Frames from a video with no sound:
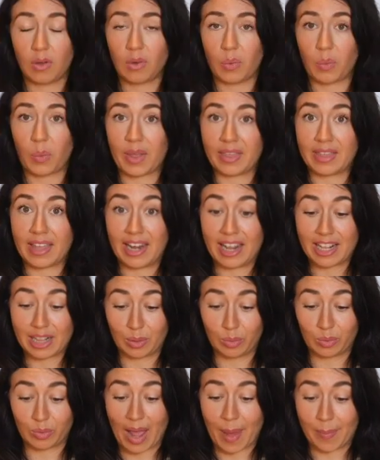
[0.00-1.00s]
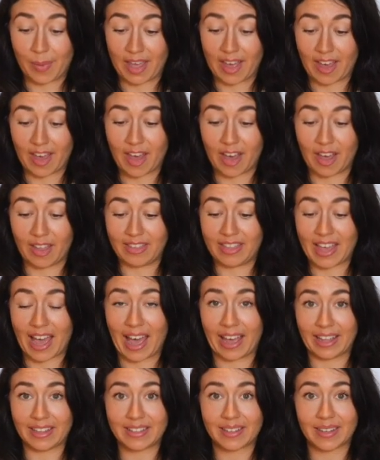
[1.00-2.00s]
When the little rabbit heard
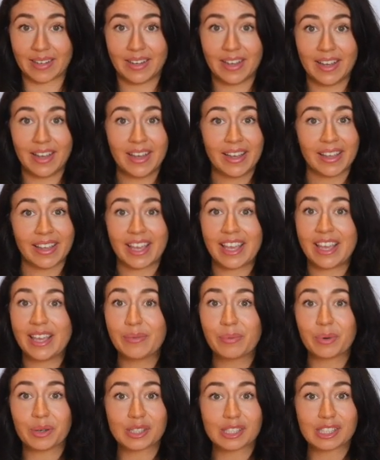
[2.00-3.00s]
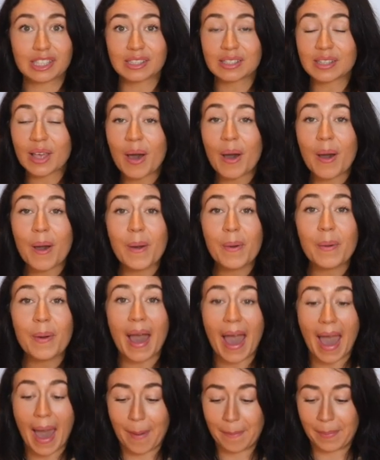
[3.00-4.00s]
that, he was so
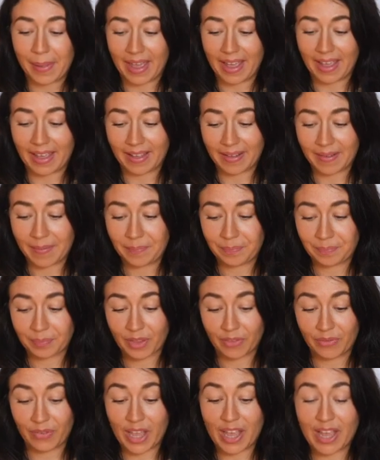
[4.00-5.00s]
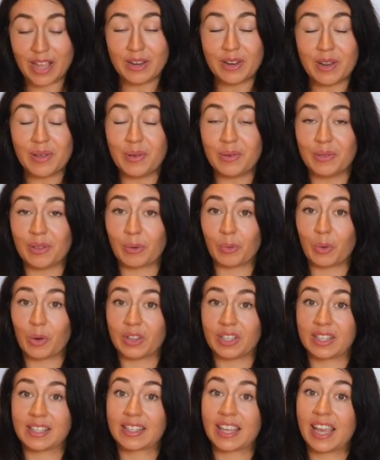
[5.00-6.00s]
happy, for he knew that what
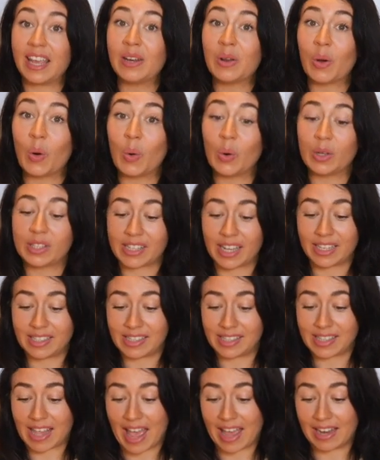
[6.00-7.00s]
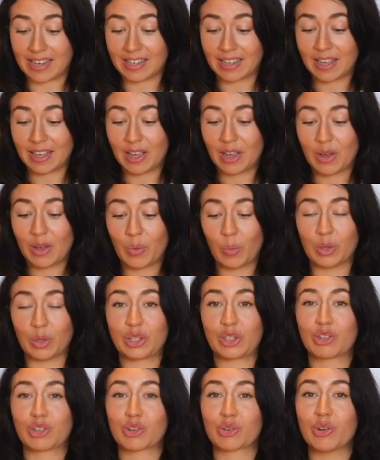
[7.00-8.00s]
the Skin Horse had said
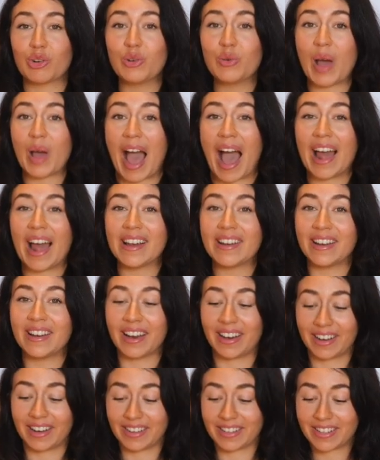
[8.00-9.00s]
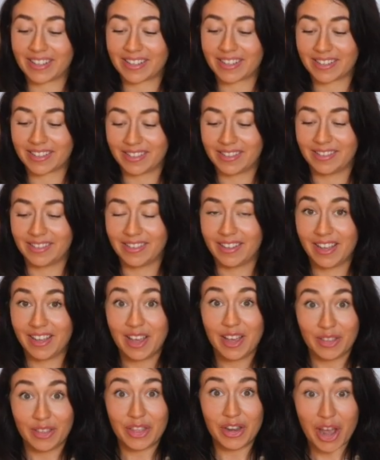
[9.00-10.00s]
was true at last.
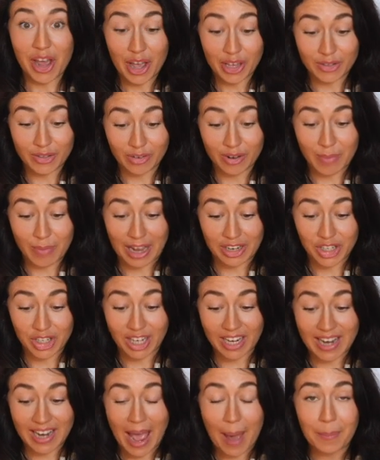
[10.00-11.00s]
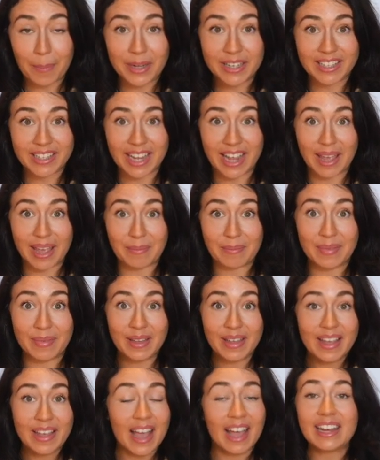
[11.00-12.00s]
The nursery magic had happened to him,
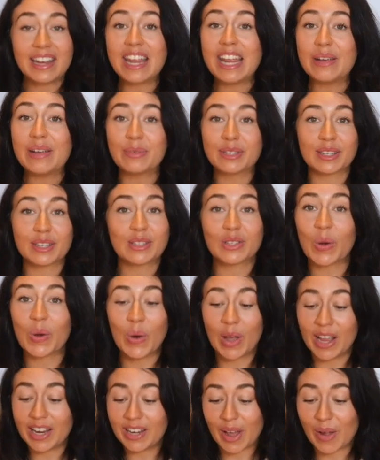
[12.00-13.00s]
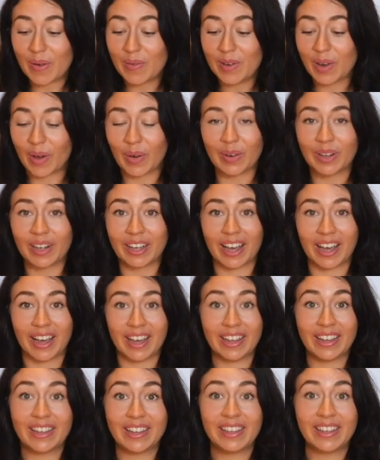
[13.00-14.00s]
and he was a toy no
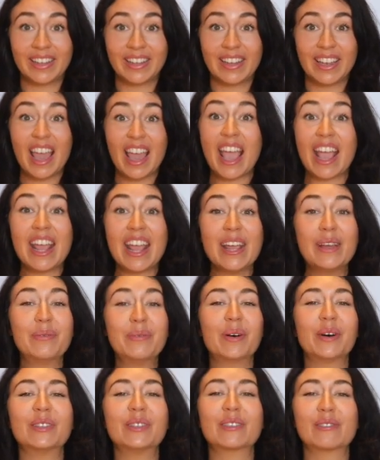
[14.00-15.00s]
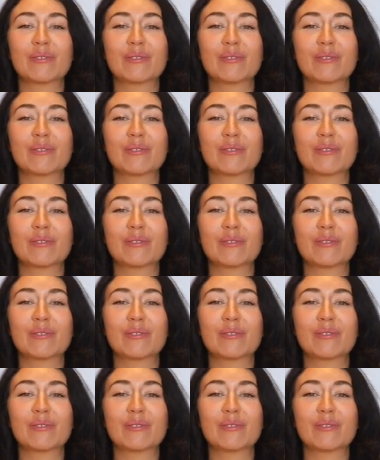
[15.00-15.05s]
longer. He was